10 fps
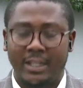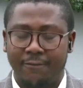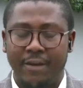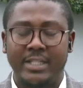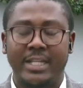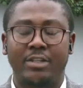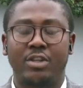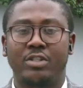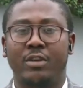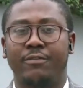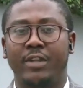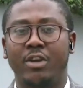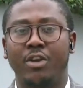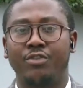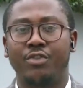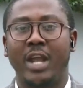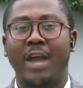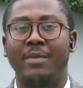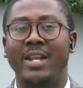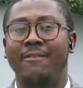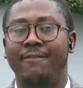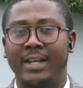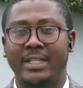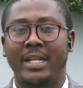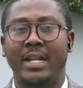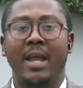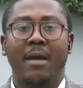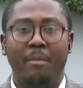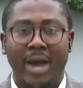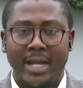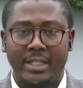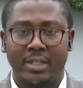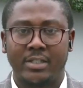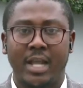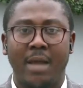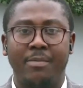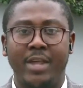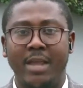Different sectors of the country have been affected by just um,